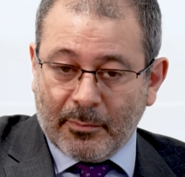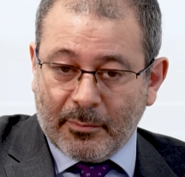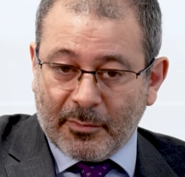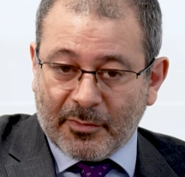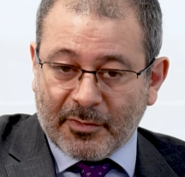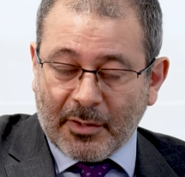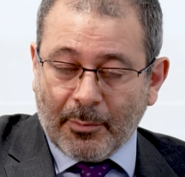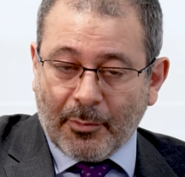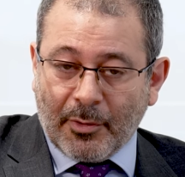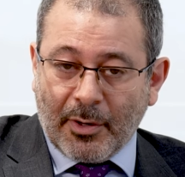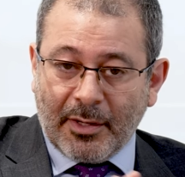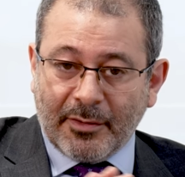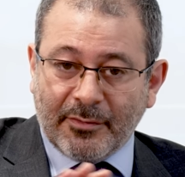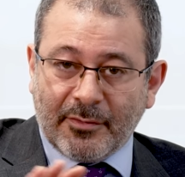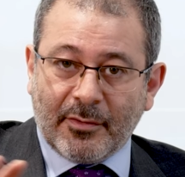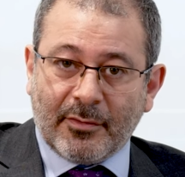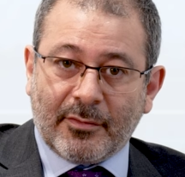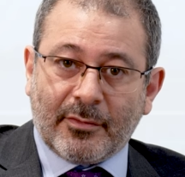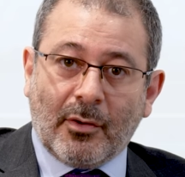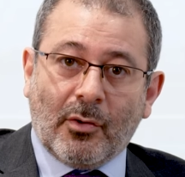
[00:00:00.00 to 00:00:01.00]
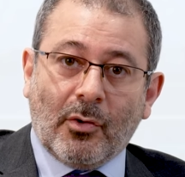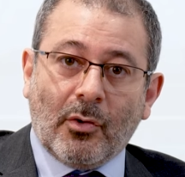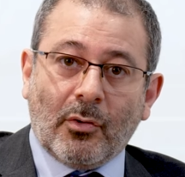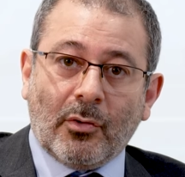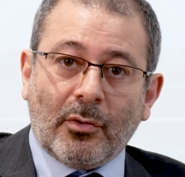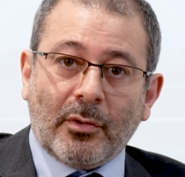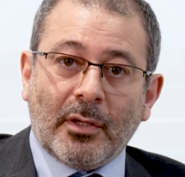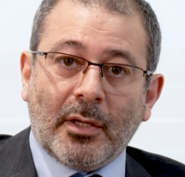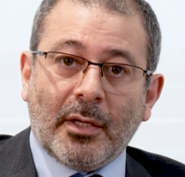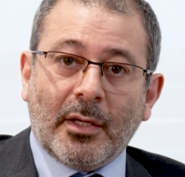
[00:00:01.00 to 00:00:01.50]
summarizes the
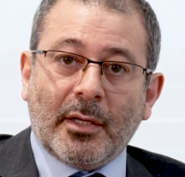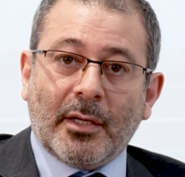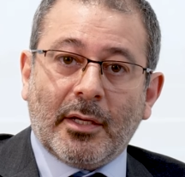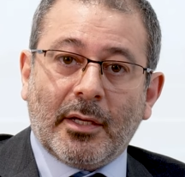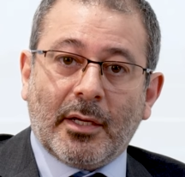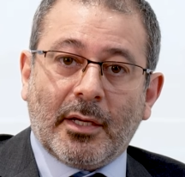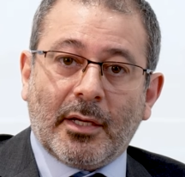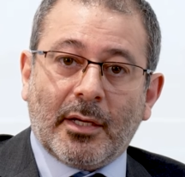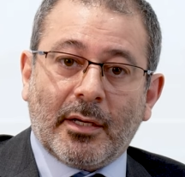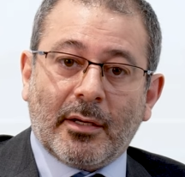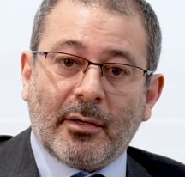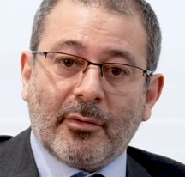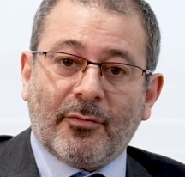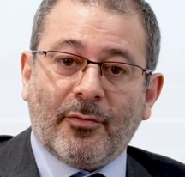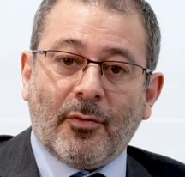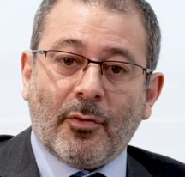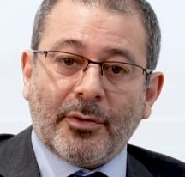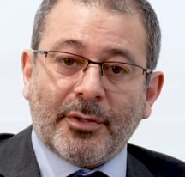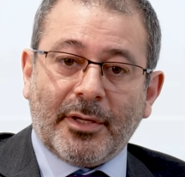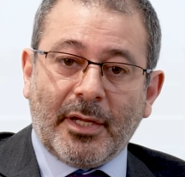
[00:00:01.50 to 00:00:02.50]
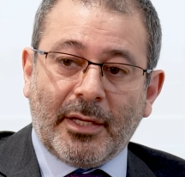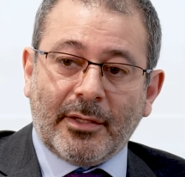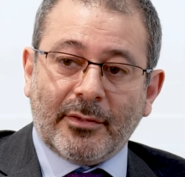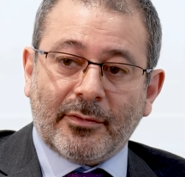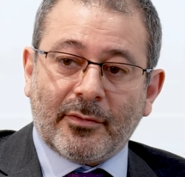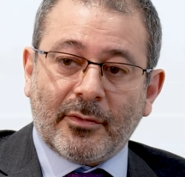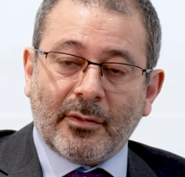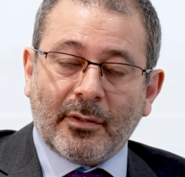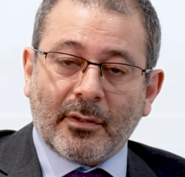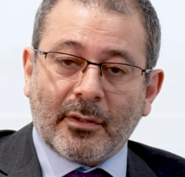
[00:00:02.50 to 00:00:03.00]
whole 4
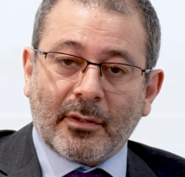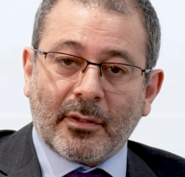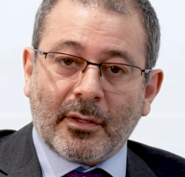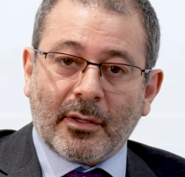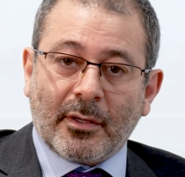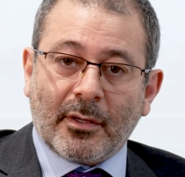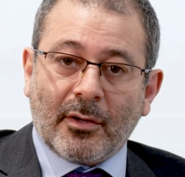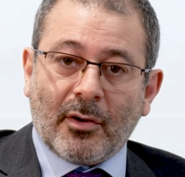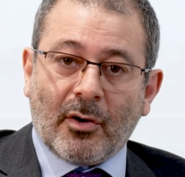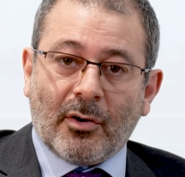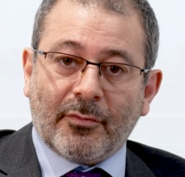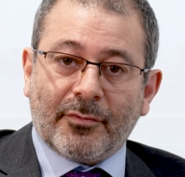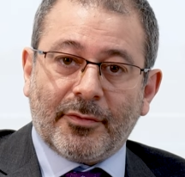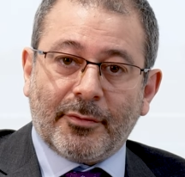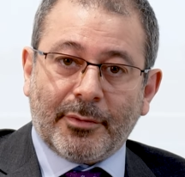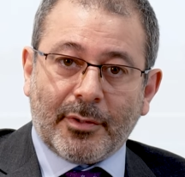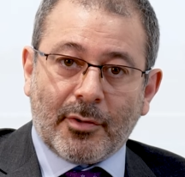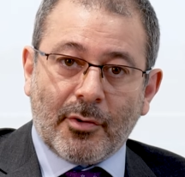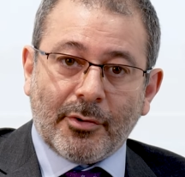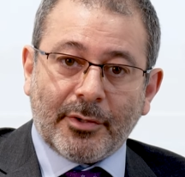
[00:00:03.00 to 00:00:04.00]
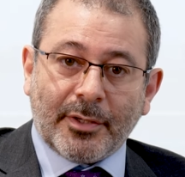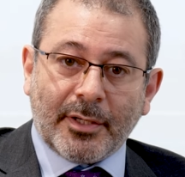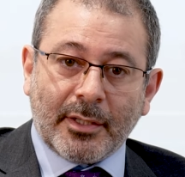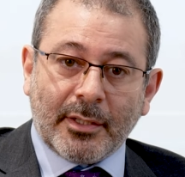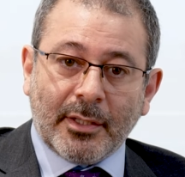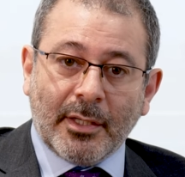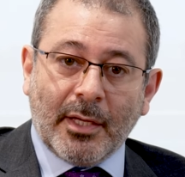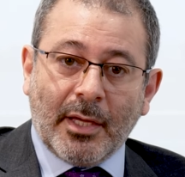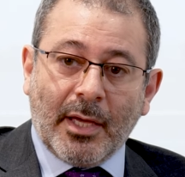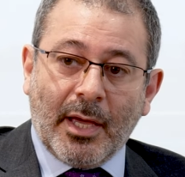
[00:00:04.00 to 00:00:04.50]
days of the
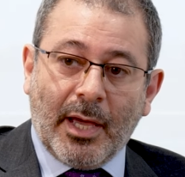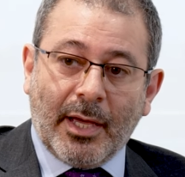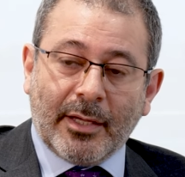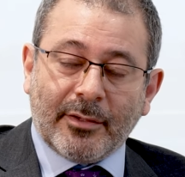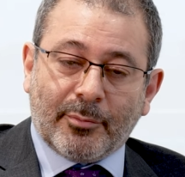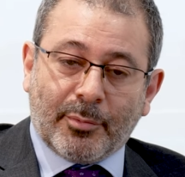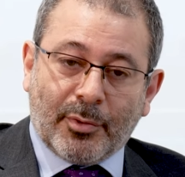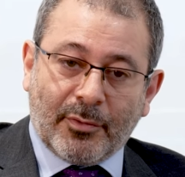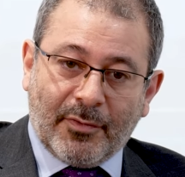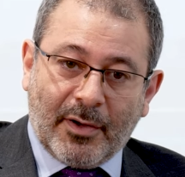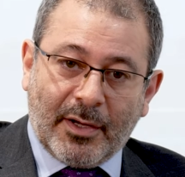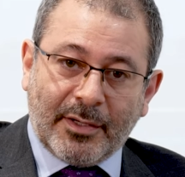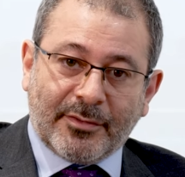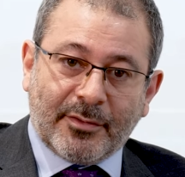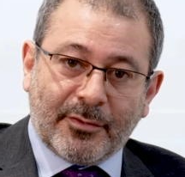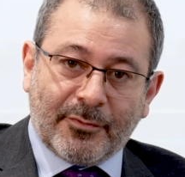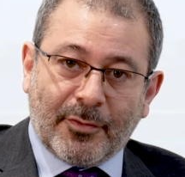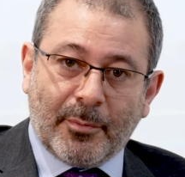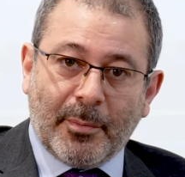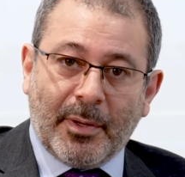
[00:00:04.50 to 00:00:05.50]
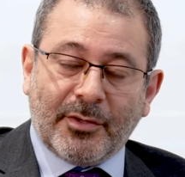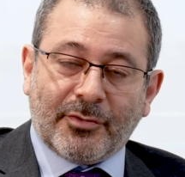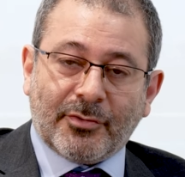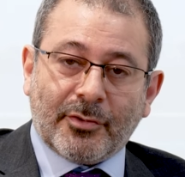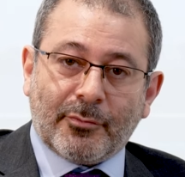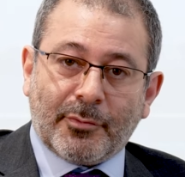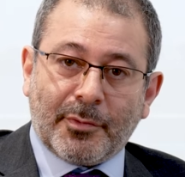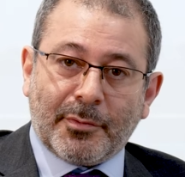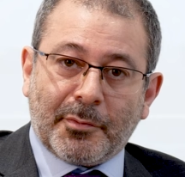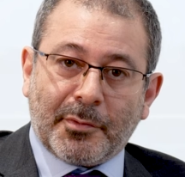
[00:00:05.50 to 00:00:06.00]
recording and provides
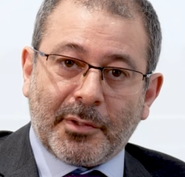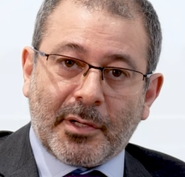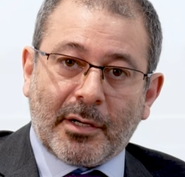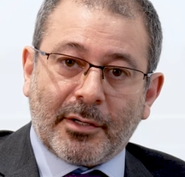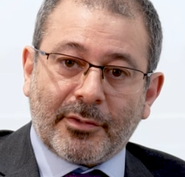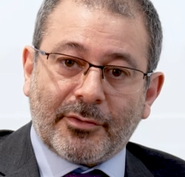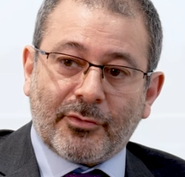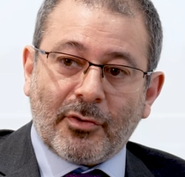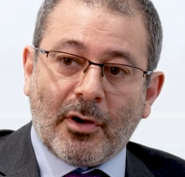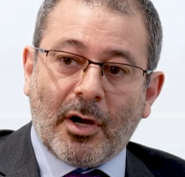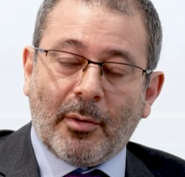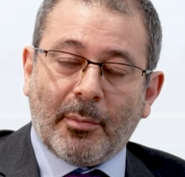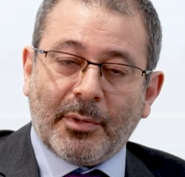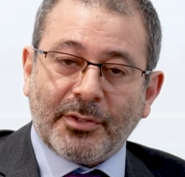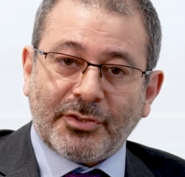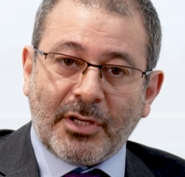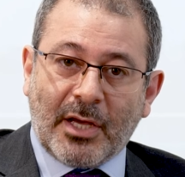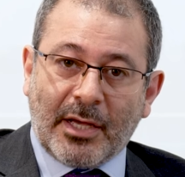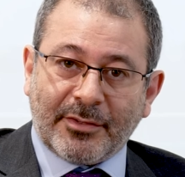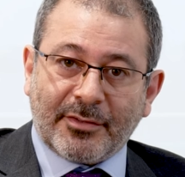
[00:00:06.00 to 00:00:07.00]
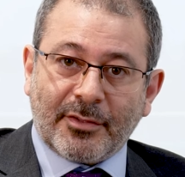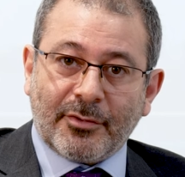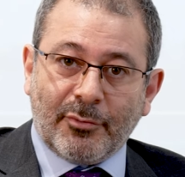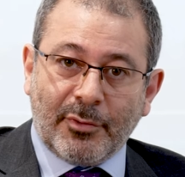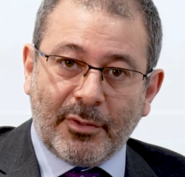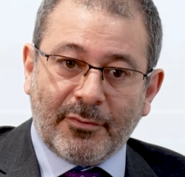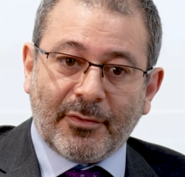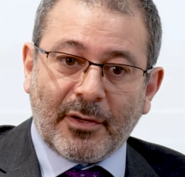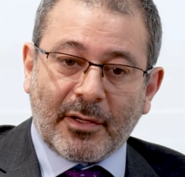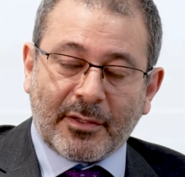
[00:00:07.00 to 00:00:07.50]
information with regards to how much acid
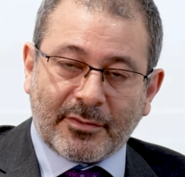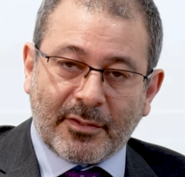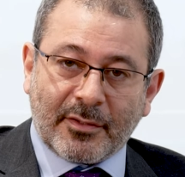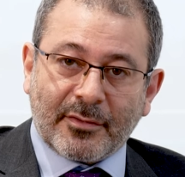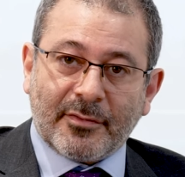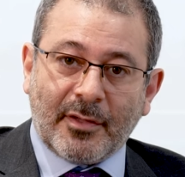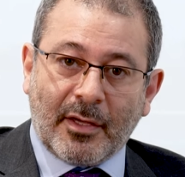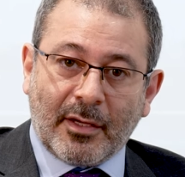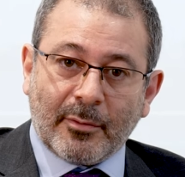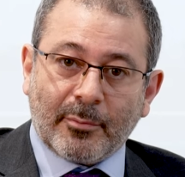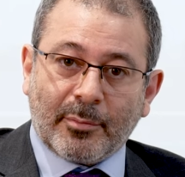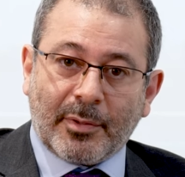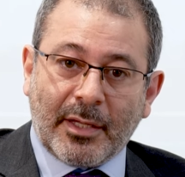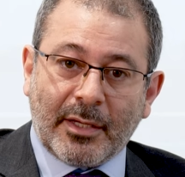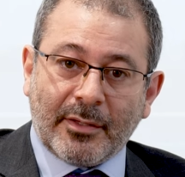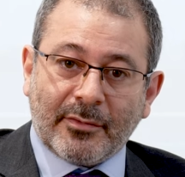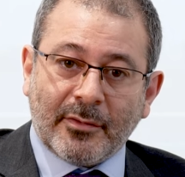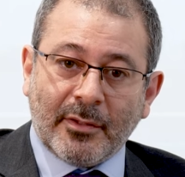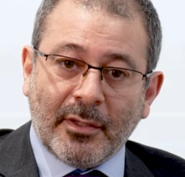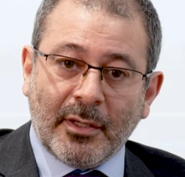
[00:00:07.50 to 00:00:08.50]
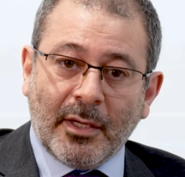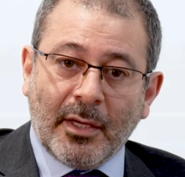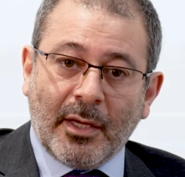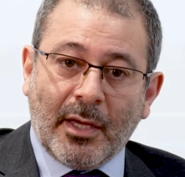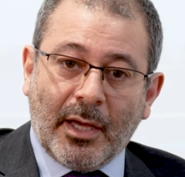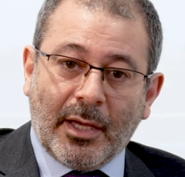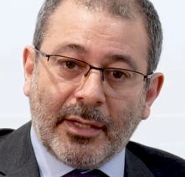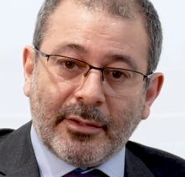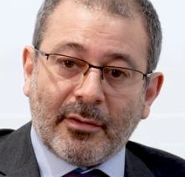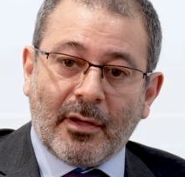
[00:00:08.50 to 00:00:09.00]
reflux has taken place
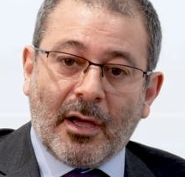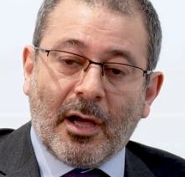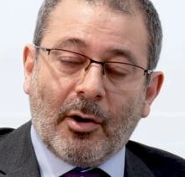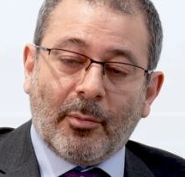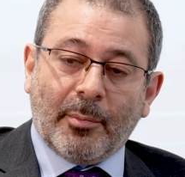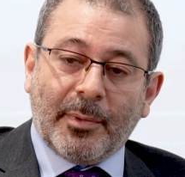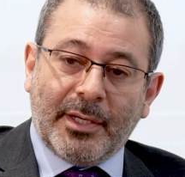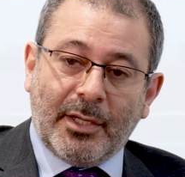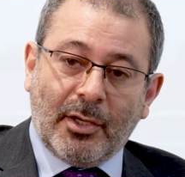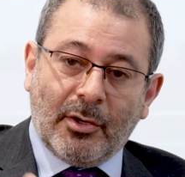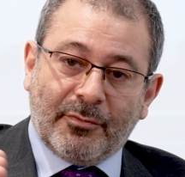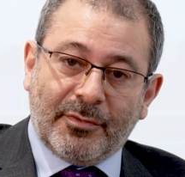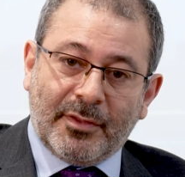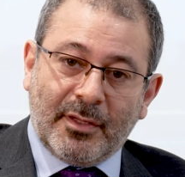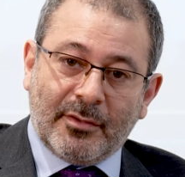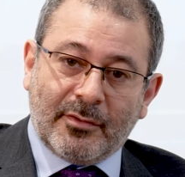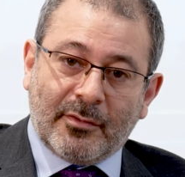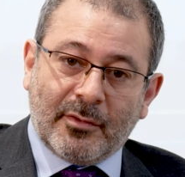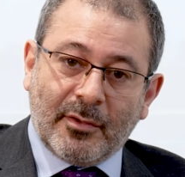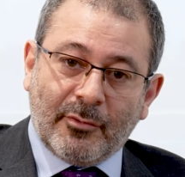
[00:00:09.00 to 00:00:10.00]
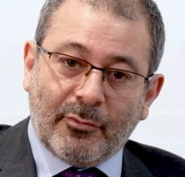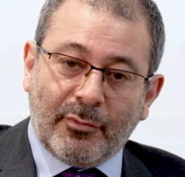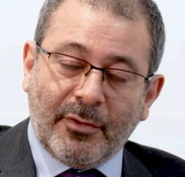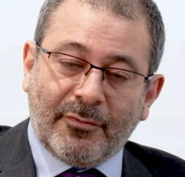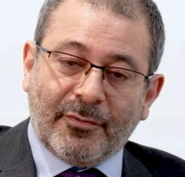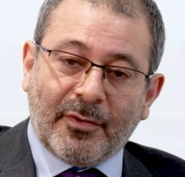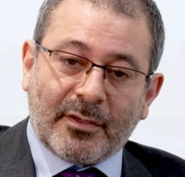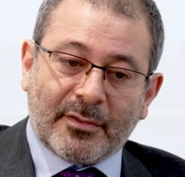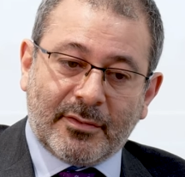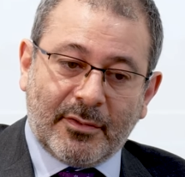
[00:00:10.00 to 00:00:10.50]
and how many of these
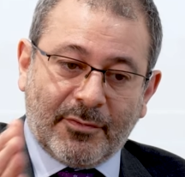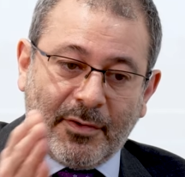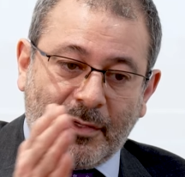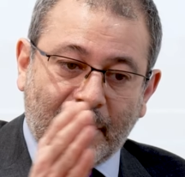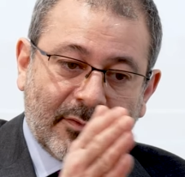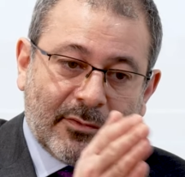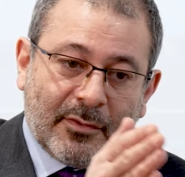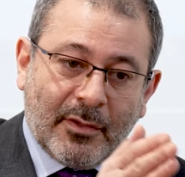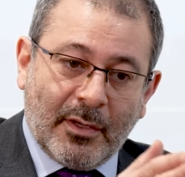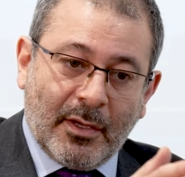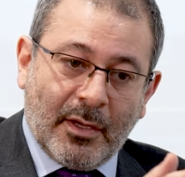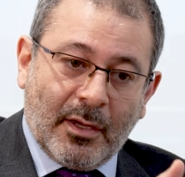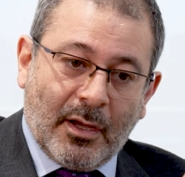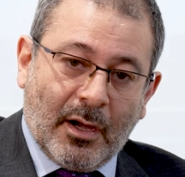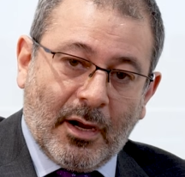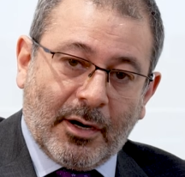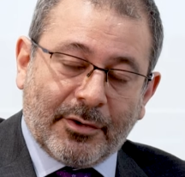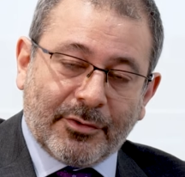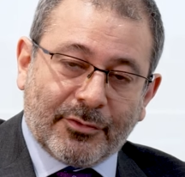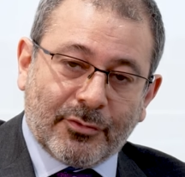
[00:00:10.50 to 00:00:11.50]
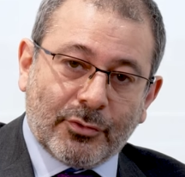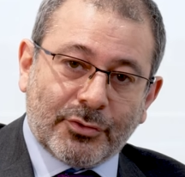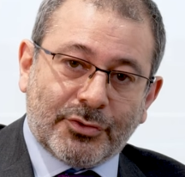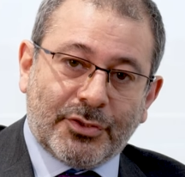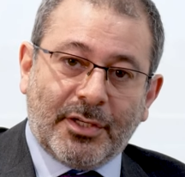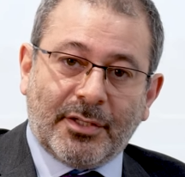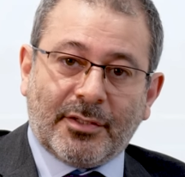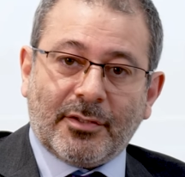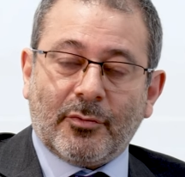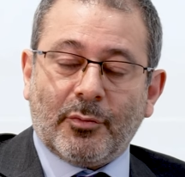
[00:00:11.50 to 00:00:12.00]
reflux events are
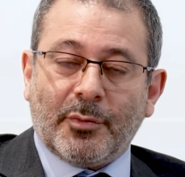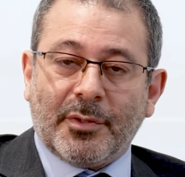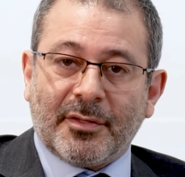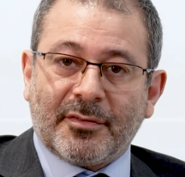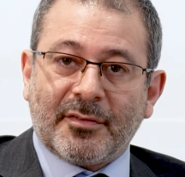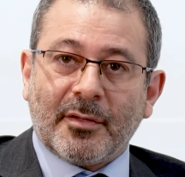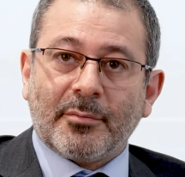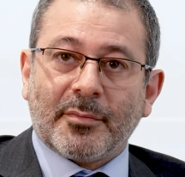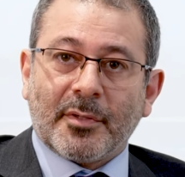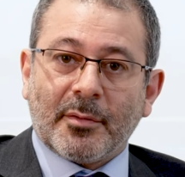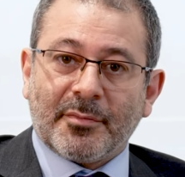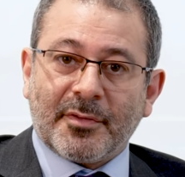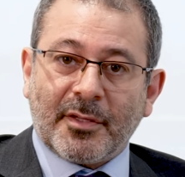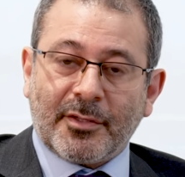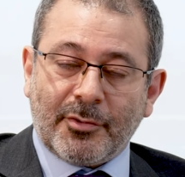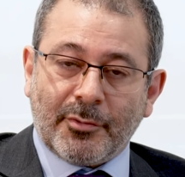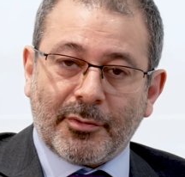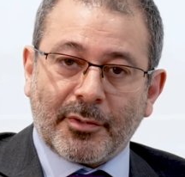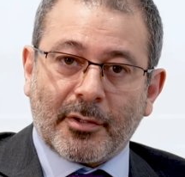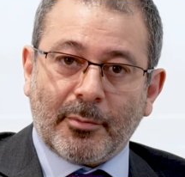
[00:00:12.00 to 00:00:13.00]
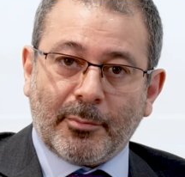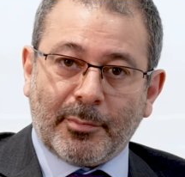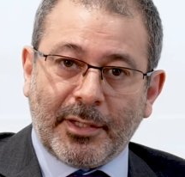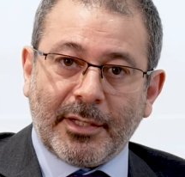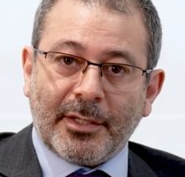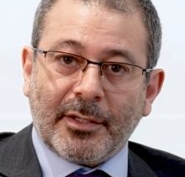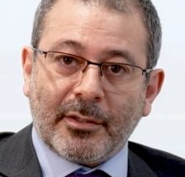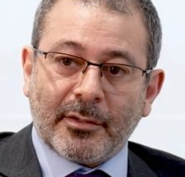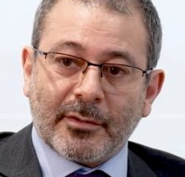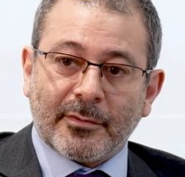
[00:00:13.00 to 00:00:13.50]
associated with the symptoms that you are
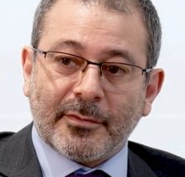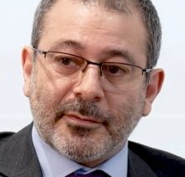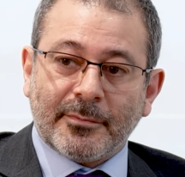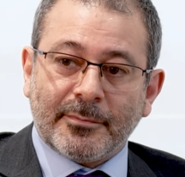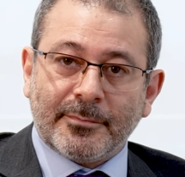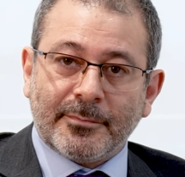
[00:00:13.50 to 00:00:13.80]
complaining of.